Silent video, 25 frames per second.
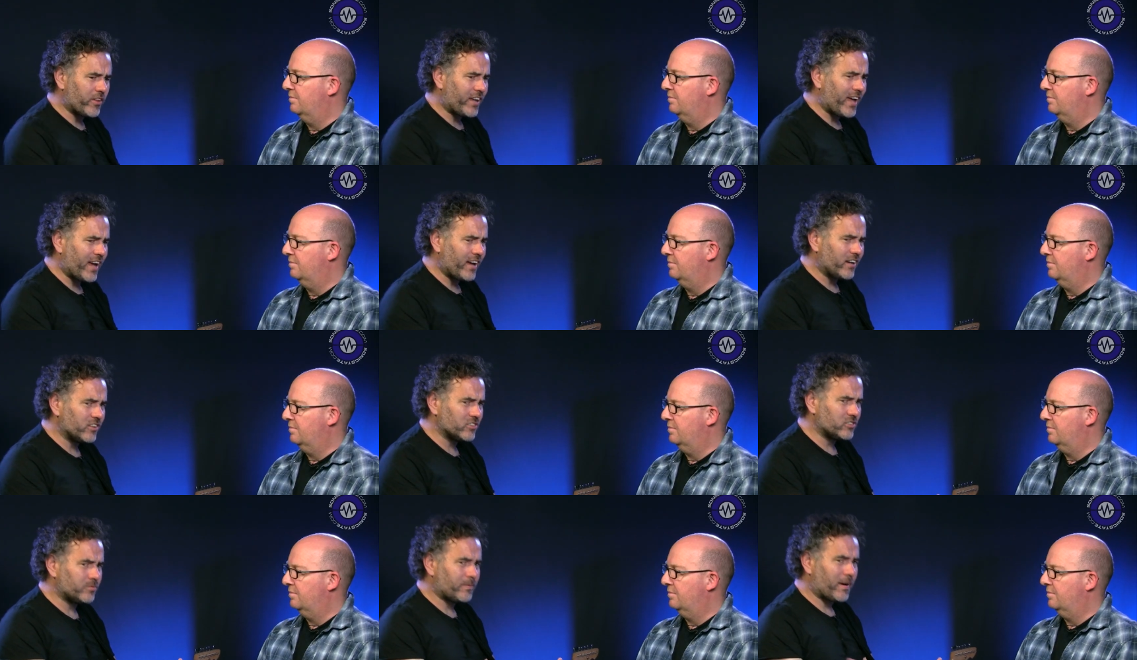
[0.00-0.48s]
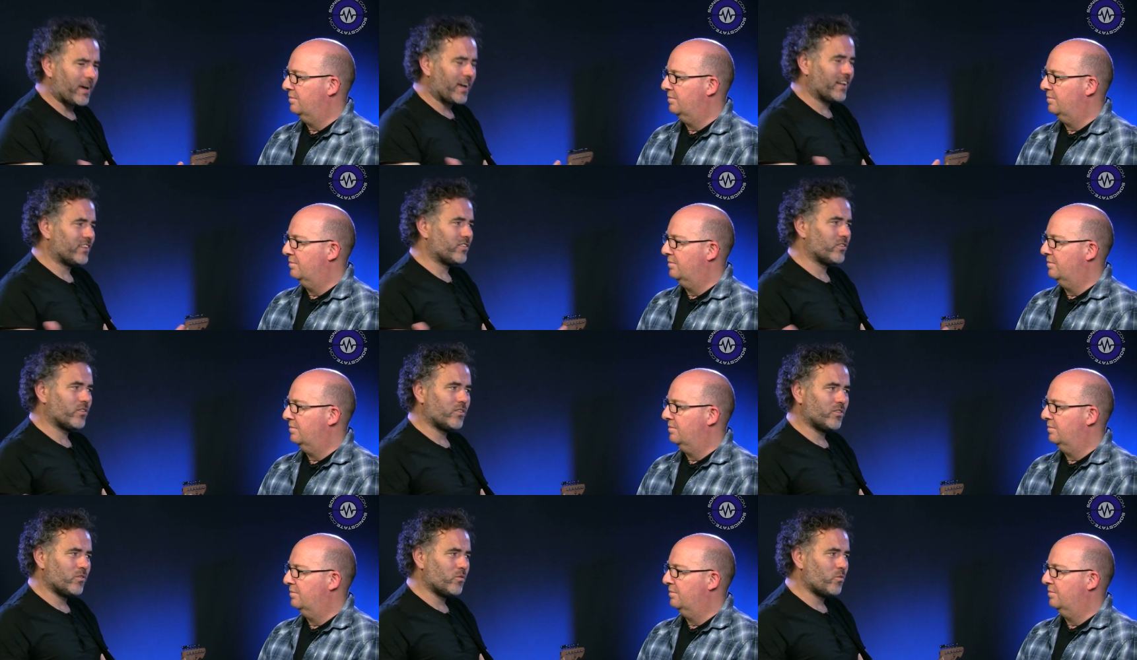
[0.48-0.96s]
Speaker 1: the Kaoss Pad,
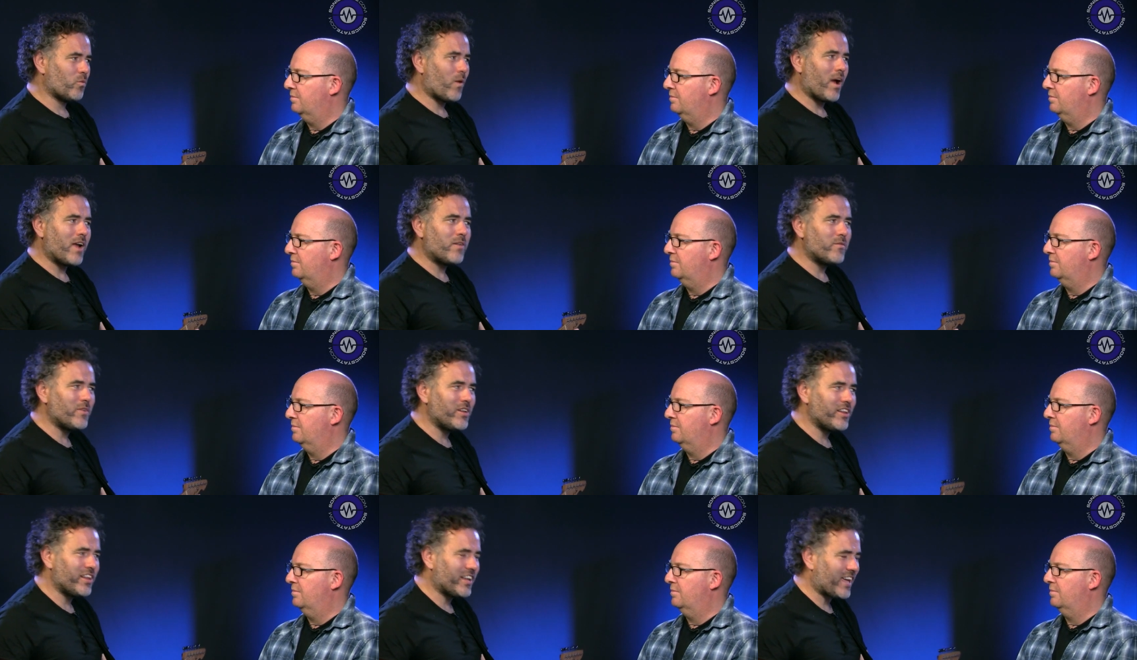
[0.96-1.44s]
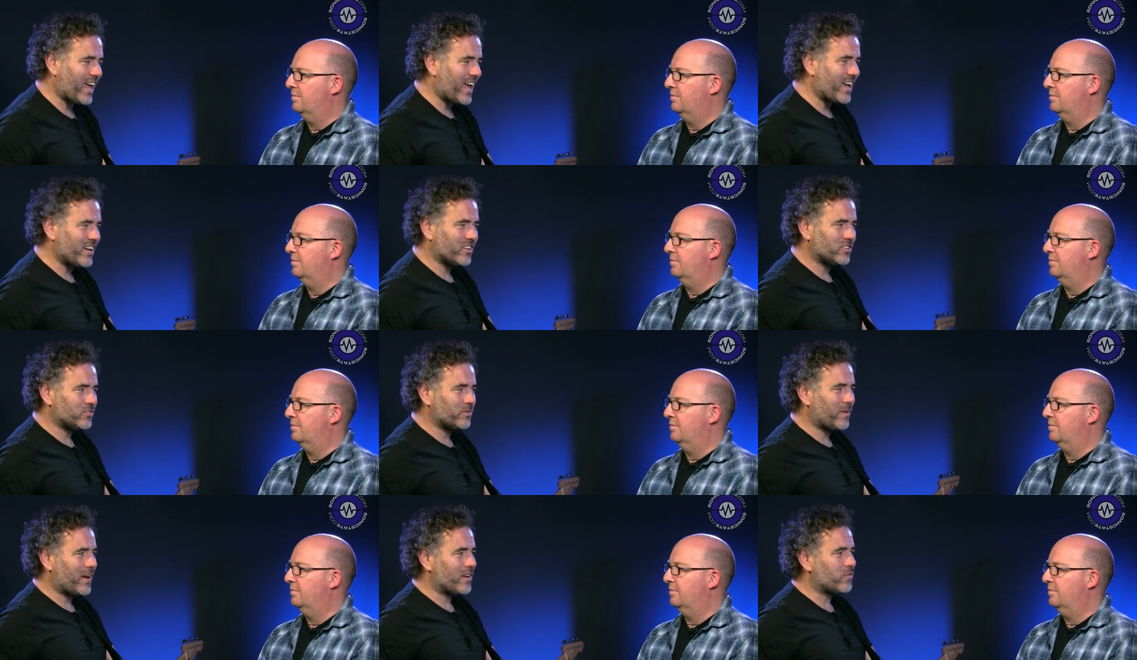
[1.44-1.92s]
when will the
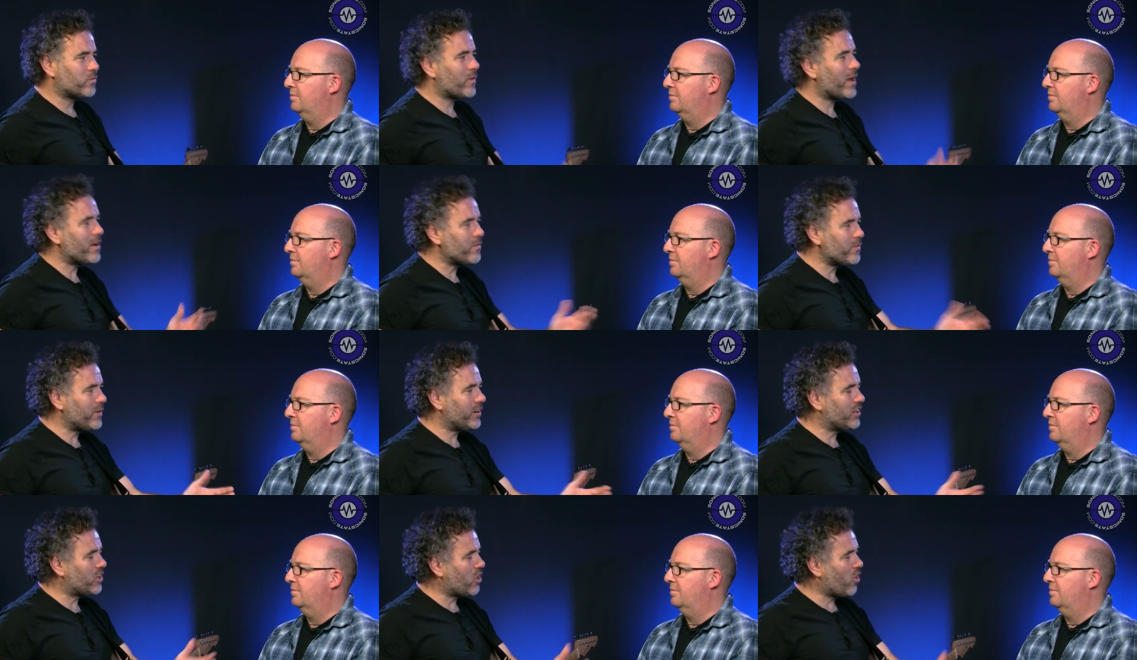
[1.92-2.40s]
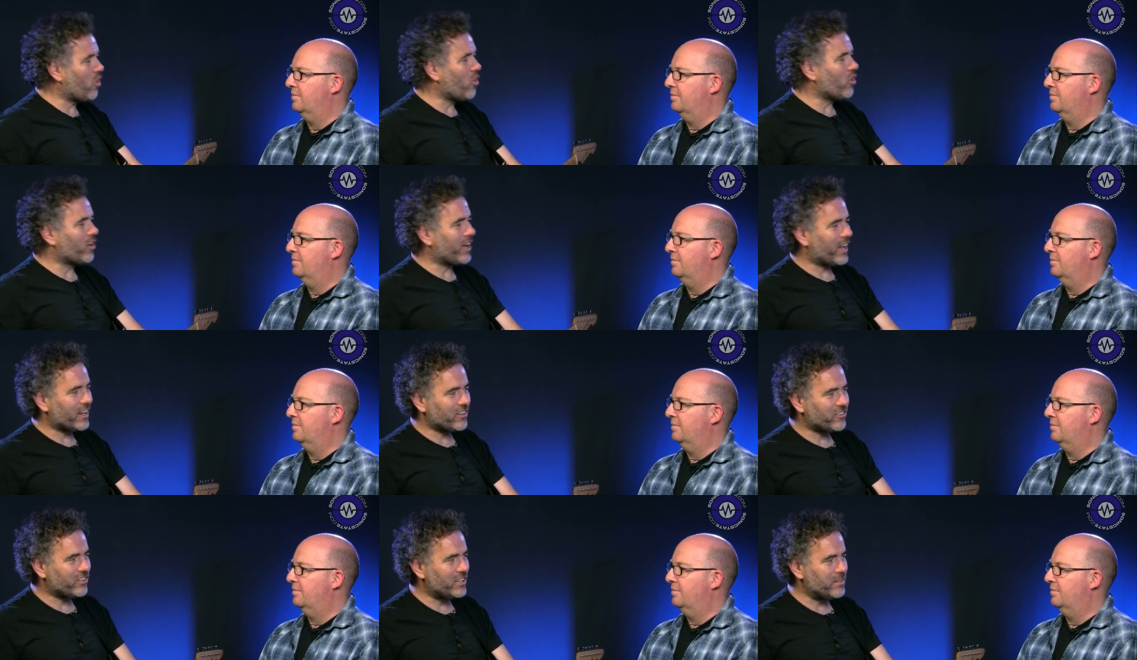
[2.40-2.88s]
Kaoss Pad, when will Korg
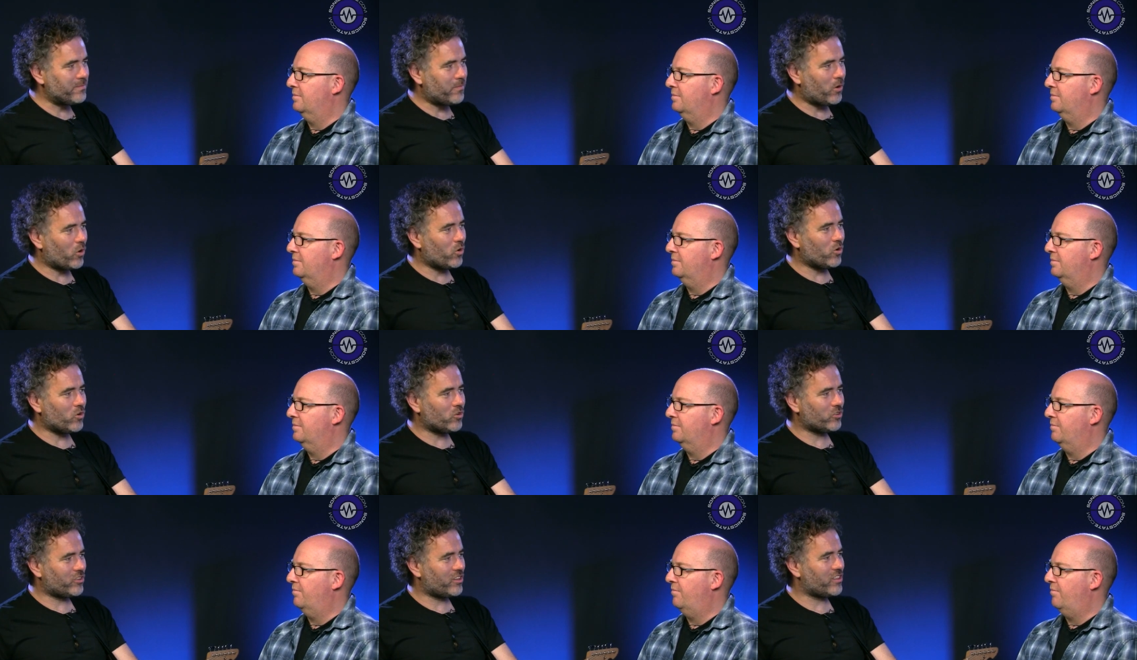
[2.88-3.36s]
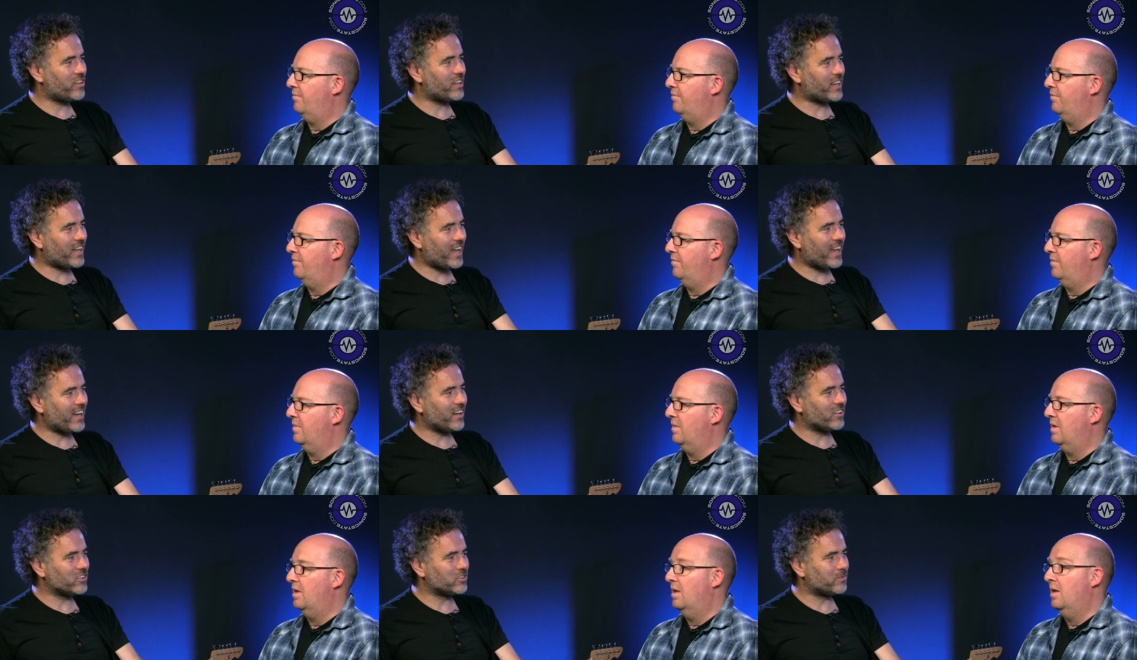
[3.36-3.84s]
actually port the
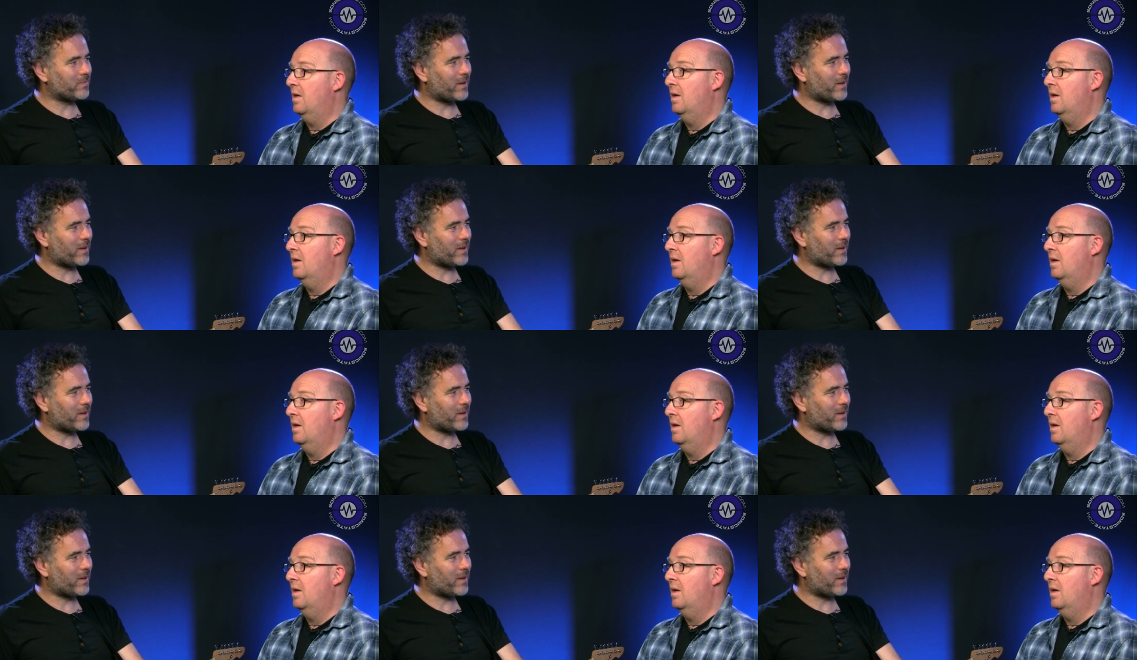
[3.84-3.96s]
Kaoss